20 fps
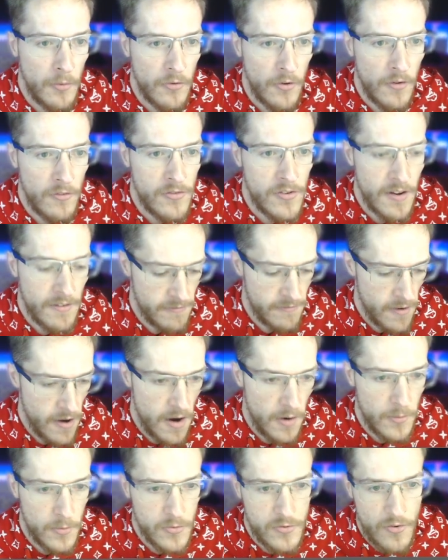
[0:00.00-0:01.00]
So if
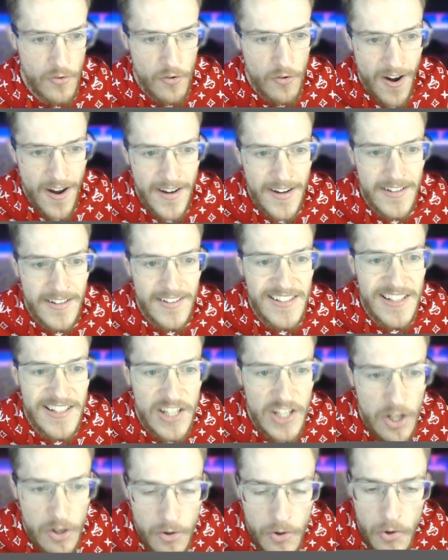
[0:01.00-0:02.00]
Jafar was trying to
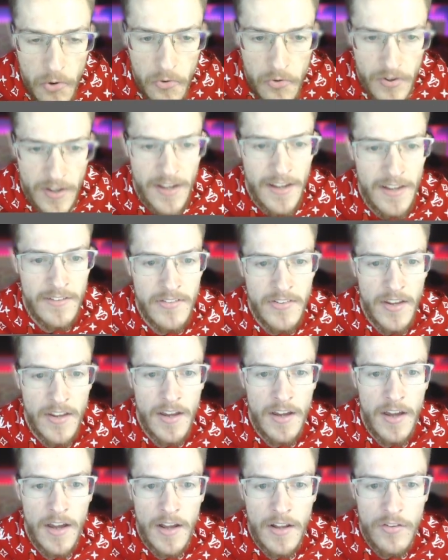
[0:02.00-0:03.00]
use his
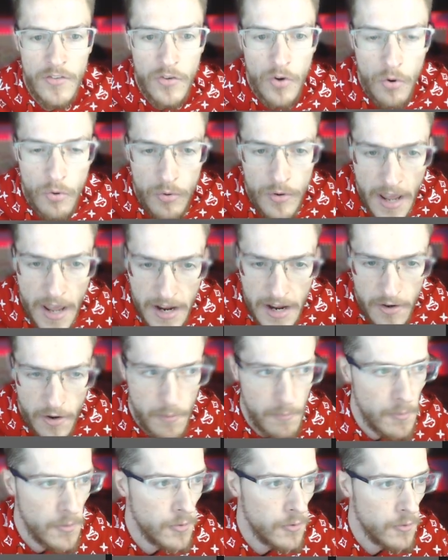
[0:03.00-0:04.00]

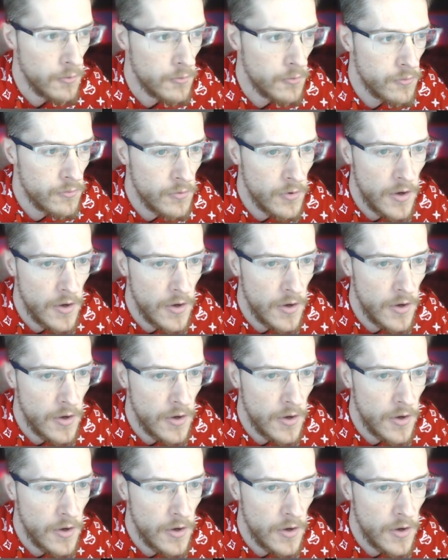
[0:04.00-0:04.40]
tornado move,